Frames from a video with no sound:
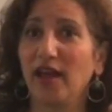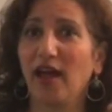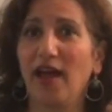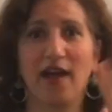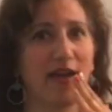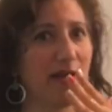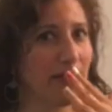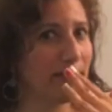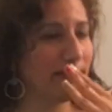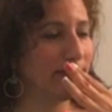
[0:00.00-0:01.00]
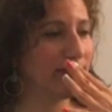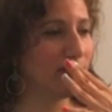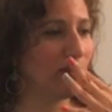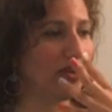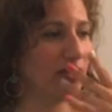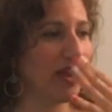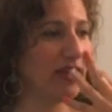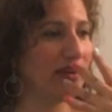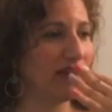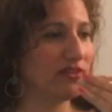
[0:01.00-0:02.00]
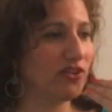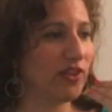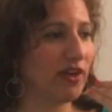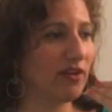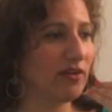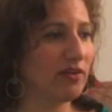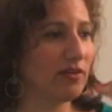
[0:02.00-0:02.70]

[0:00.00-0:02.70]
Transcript: What other kind of nuts are there?